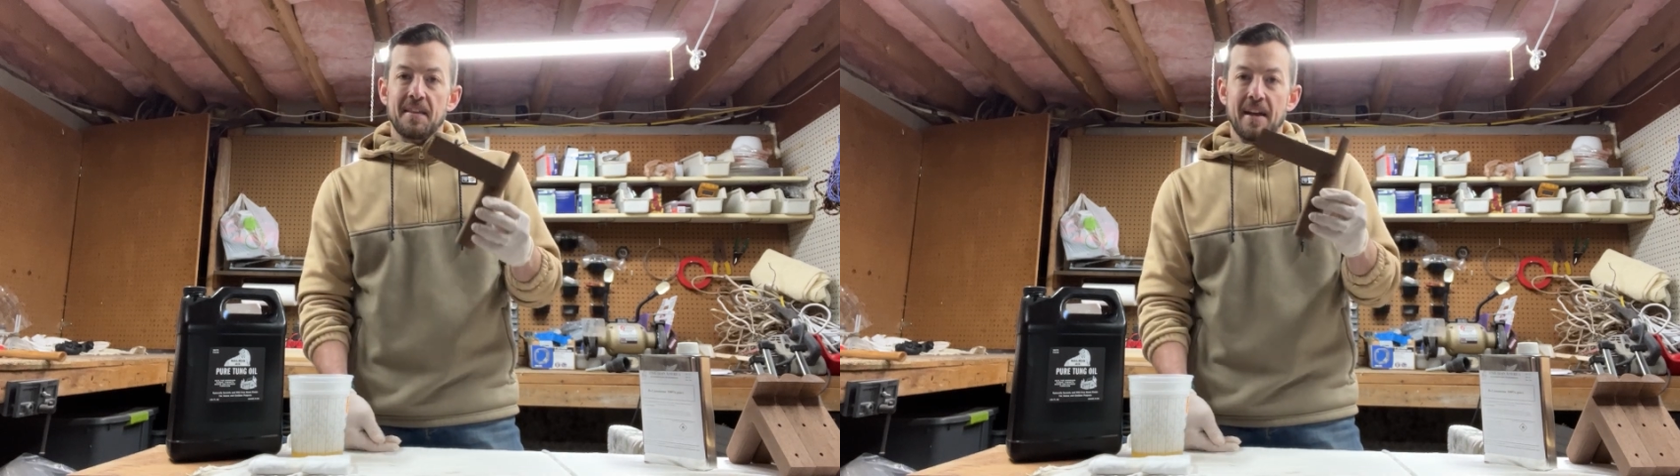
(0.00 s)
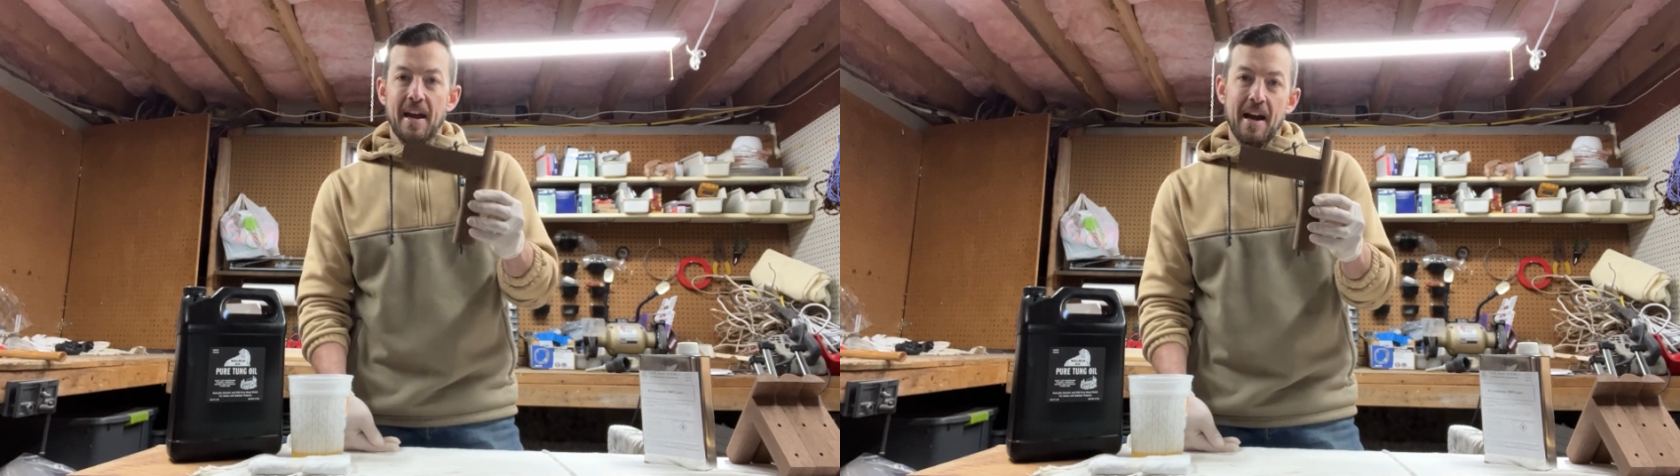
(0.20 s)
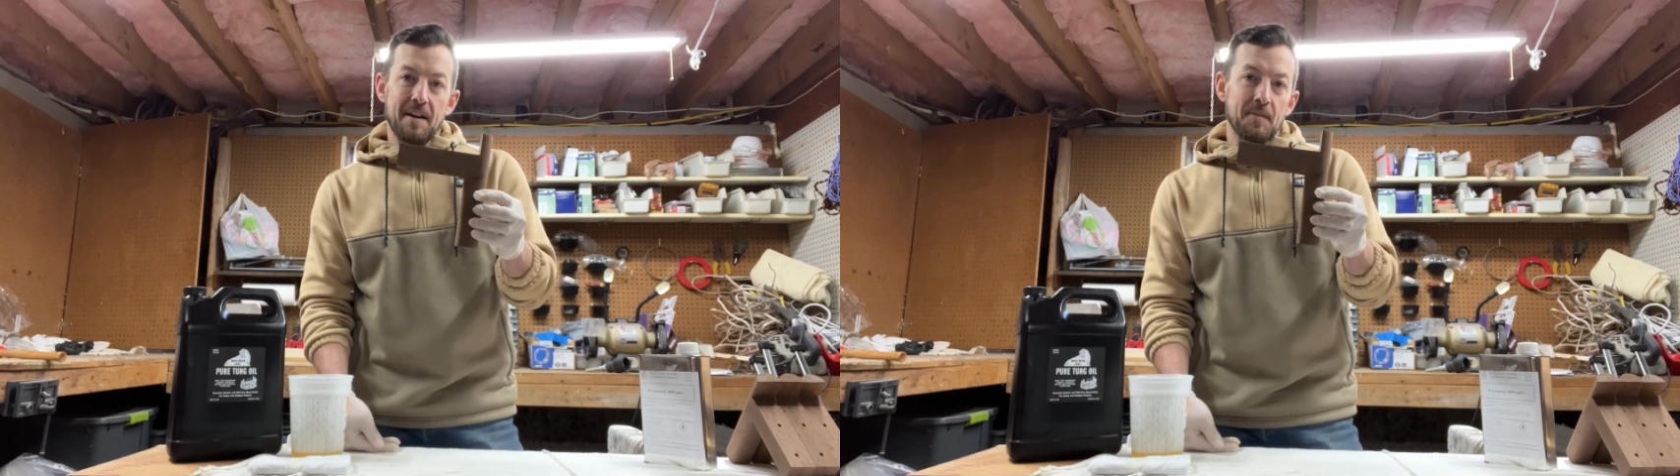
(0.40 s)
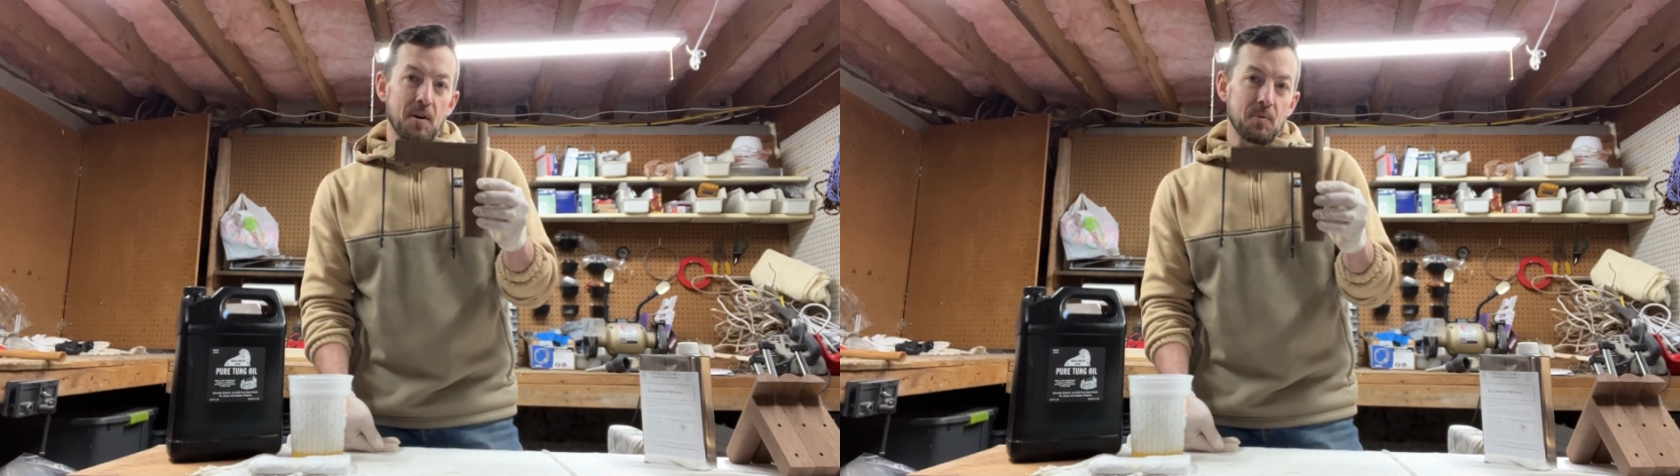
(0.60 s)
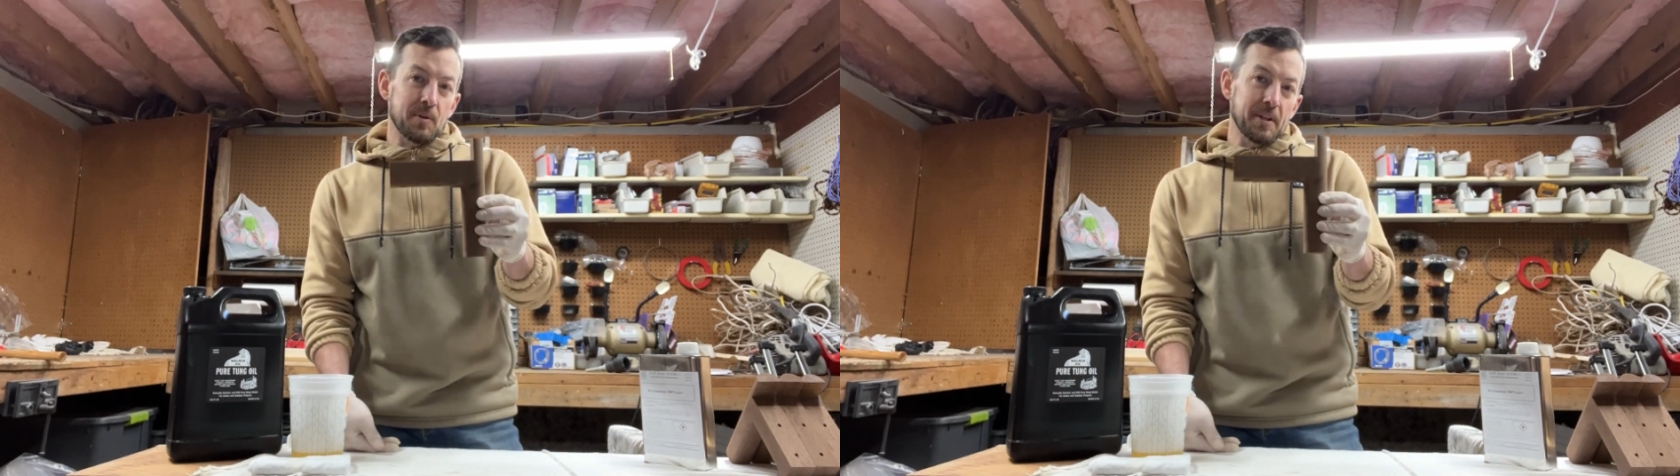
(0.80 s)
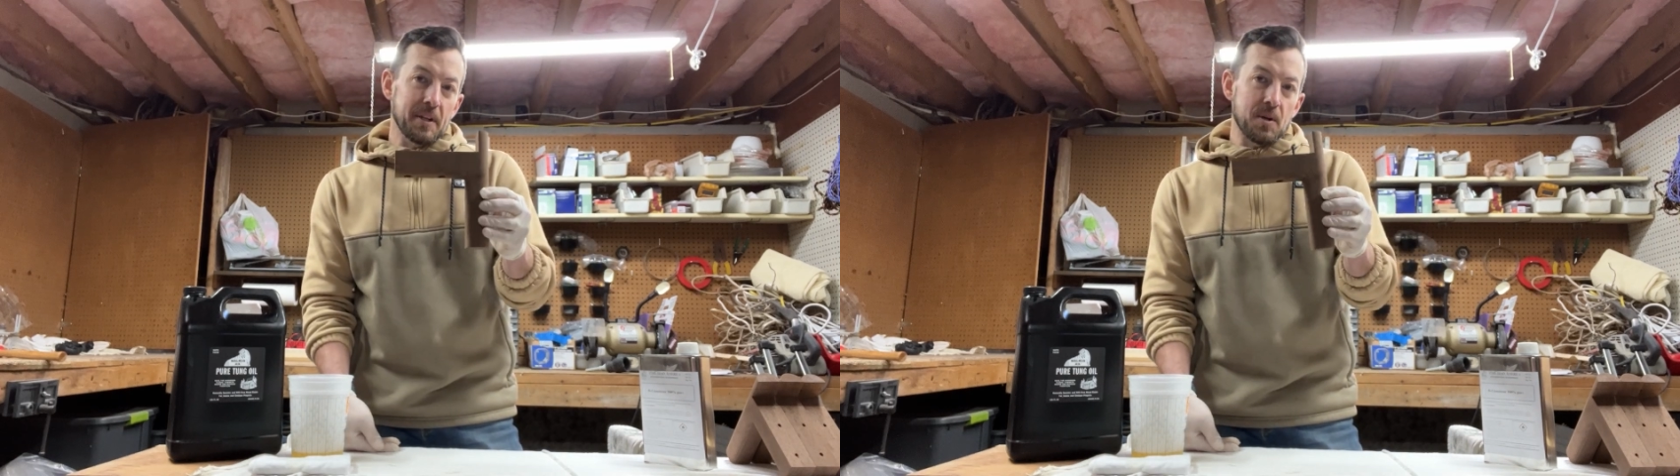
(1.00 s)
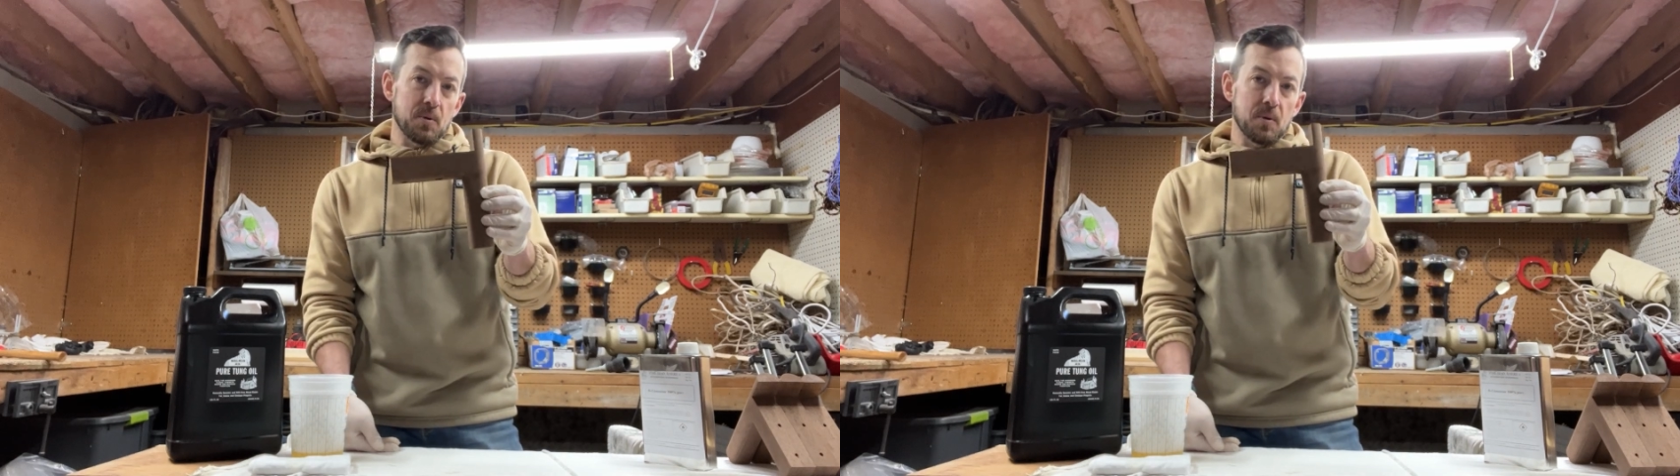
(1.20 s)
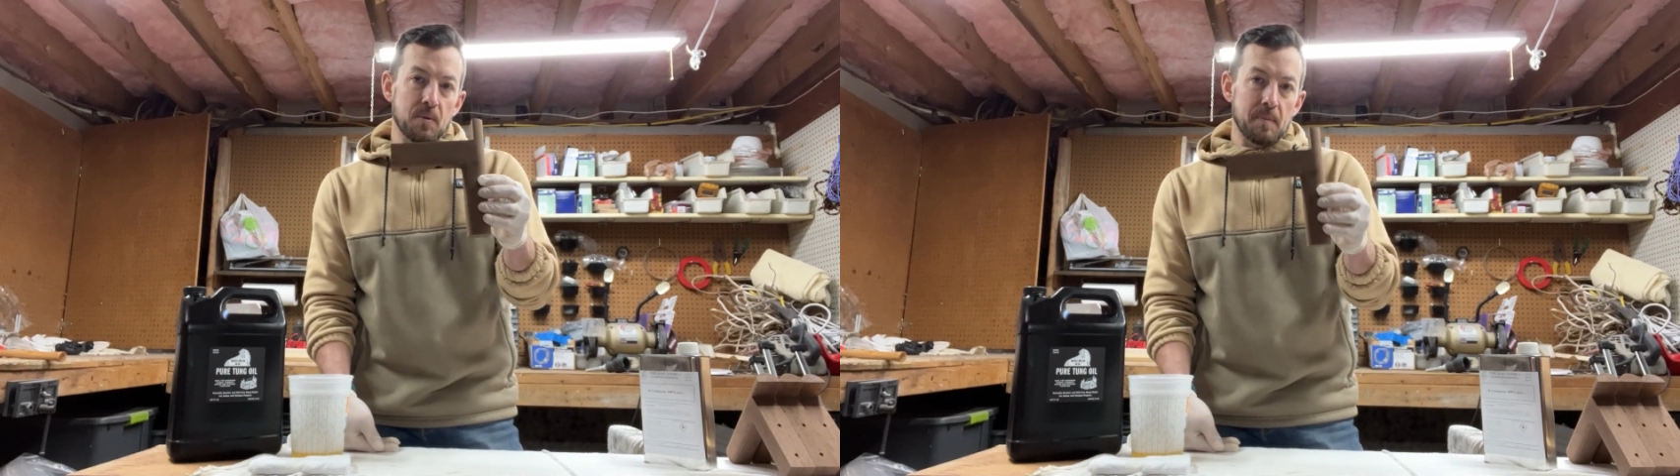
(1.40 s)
they have a really cool